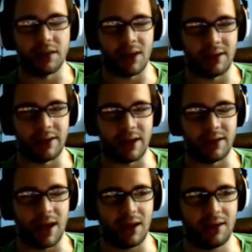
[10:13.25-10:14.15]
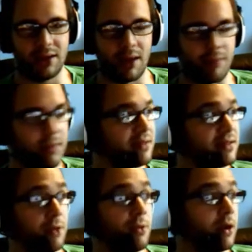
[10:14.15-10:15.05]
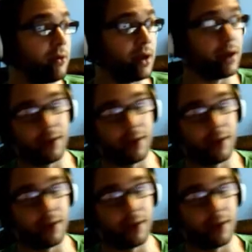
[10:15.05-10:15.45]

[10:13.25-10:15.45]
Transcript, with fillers: dot dot dot. I'm guessing it went away.